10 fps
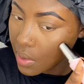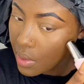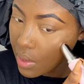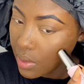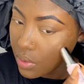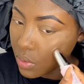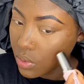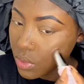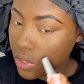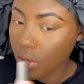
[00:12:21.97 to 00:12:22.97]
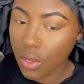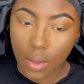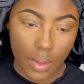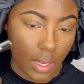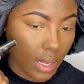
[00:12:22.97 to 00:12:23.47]
And also
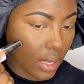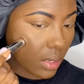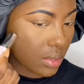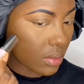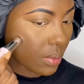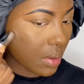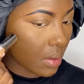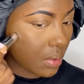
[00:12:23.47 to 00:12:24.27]
going in as well.